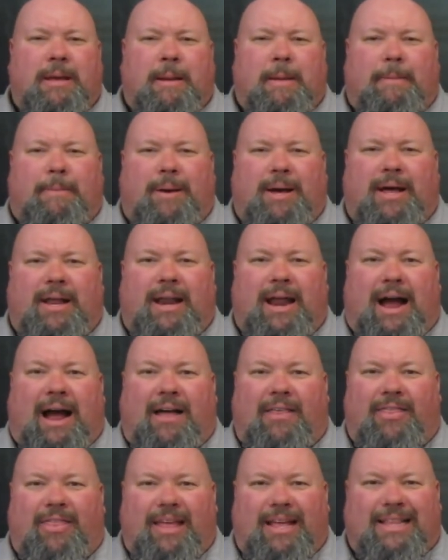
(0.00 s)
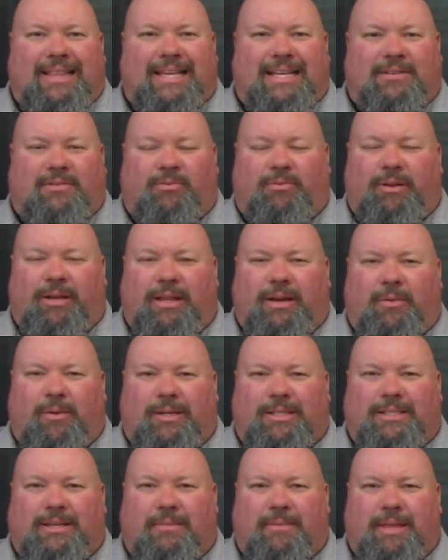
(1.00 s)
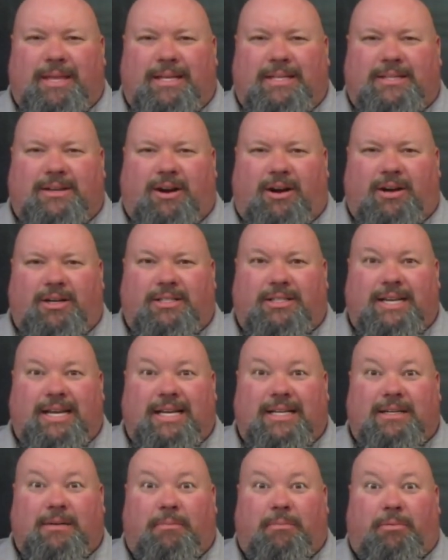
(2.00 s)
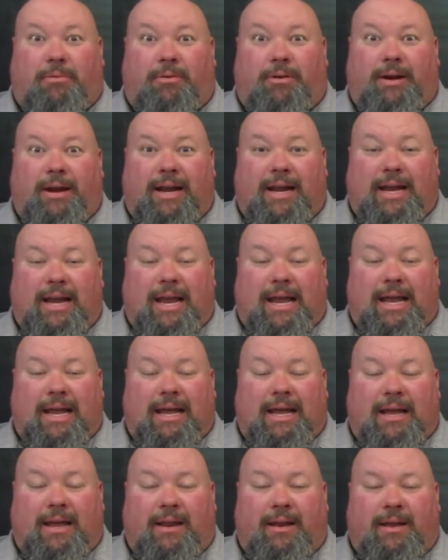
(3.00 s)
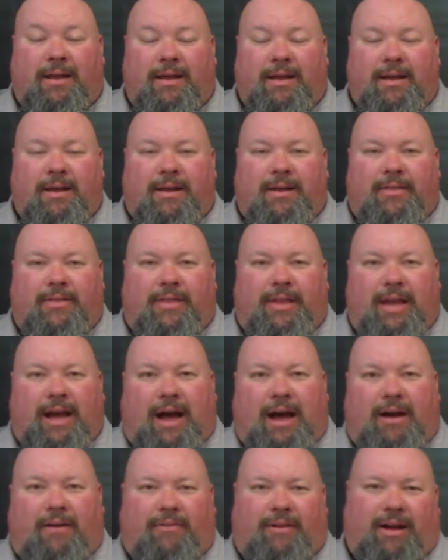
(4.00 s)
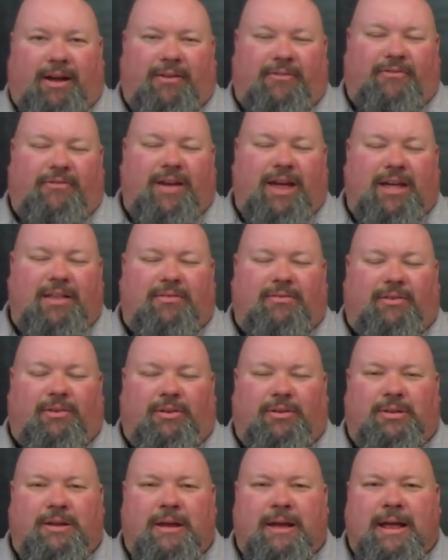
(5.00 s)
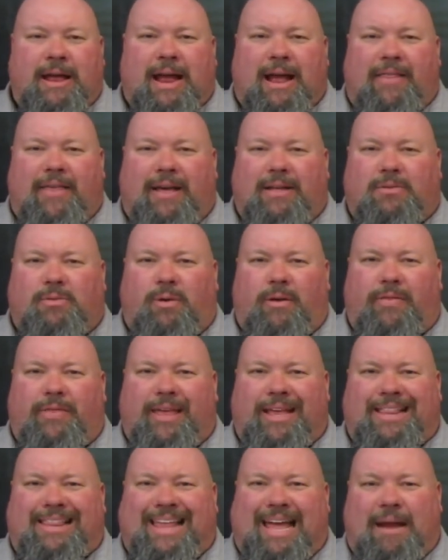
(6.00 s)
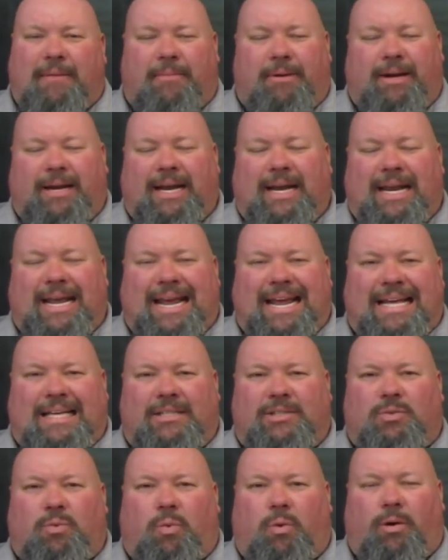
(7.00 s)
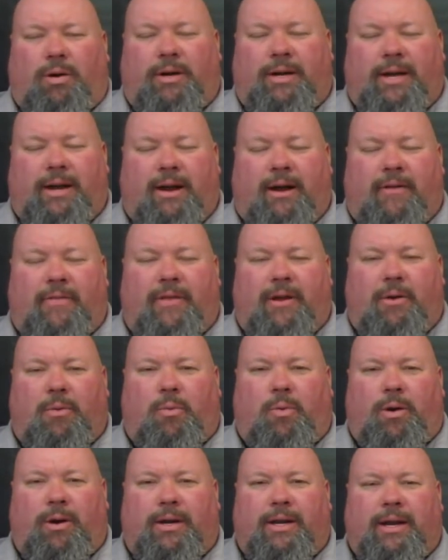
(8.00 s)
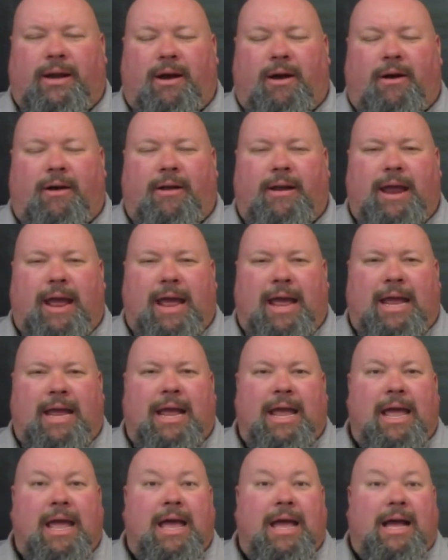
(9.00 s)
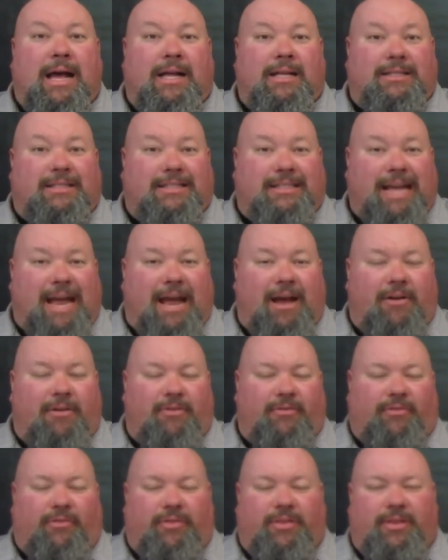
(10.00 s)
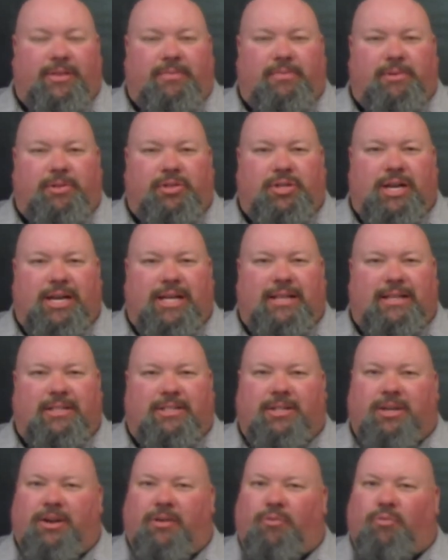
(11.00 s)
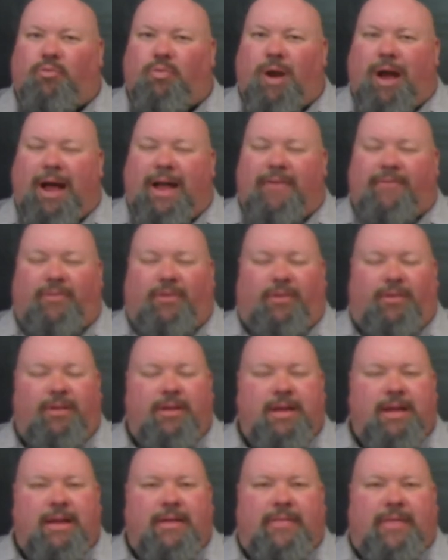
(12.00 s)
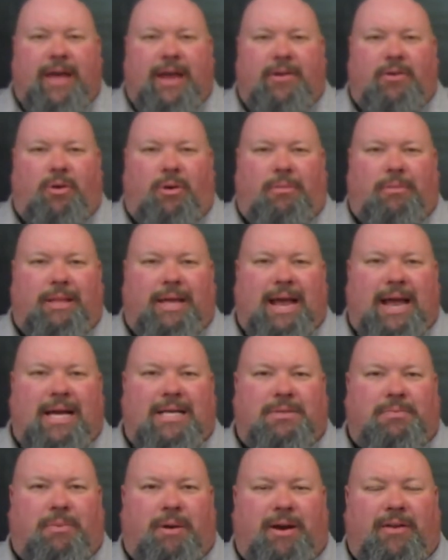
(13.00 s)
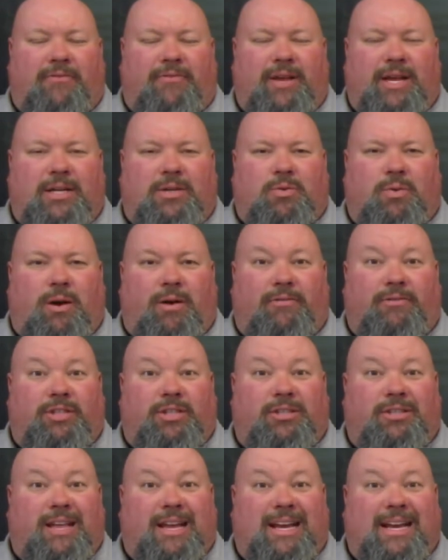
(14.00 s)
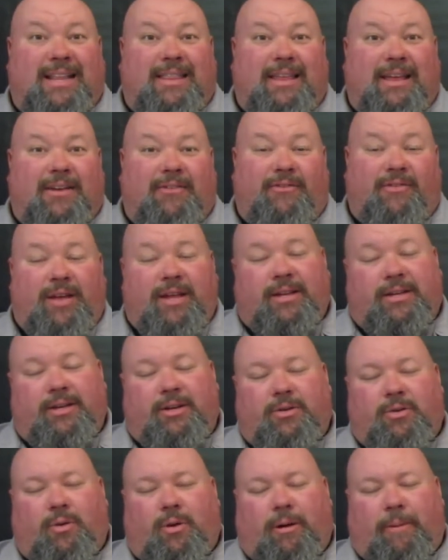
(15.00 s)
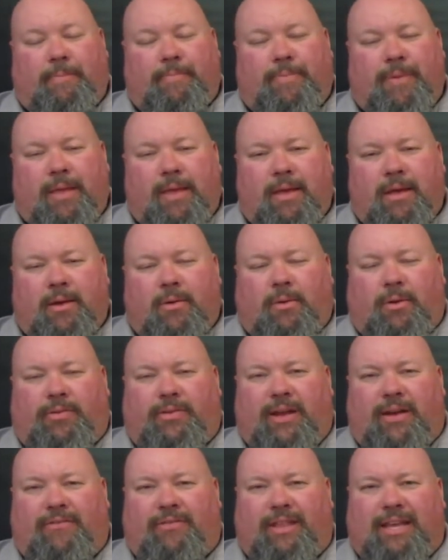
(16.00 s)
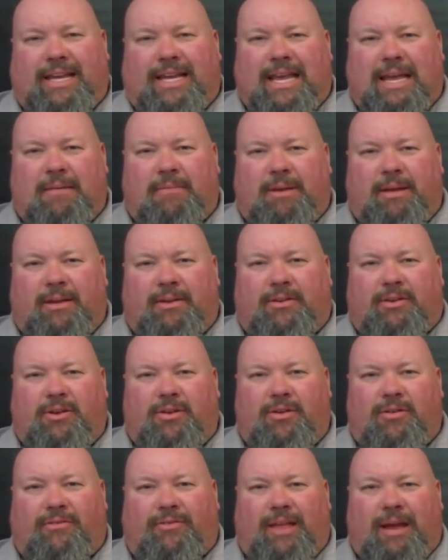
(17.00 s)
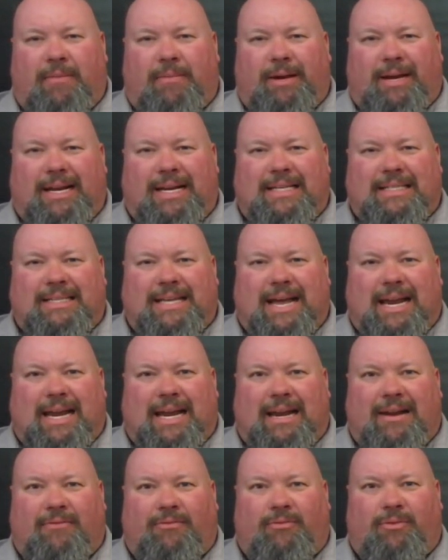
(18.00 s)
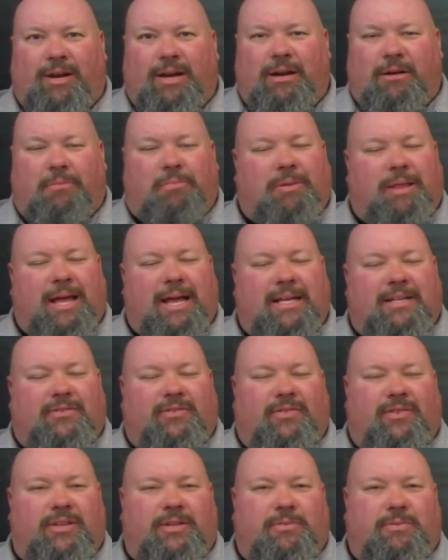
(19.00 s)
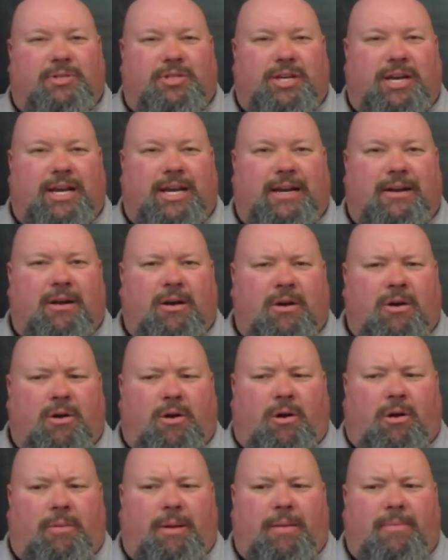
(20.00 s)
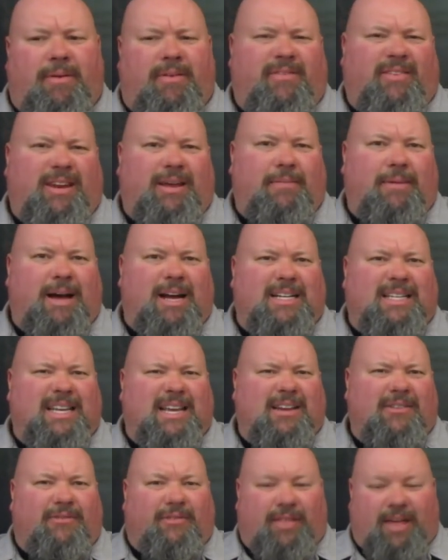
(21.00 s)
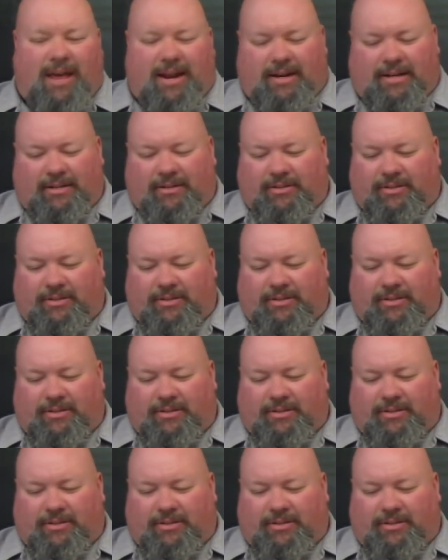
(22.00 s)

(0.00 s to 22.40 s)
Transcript: but I think that's really what some of these cars need to bring in the hot rod faithfuls. And that's one thing Lamborghini is working on. They're working on a sound for this machine that's going to rival that normally aspirated V12, just like in the Aventador. Well, definitely keep me in tune if Lamborghini's got any real plans for this machine, or maybe even MIT for that.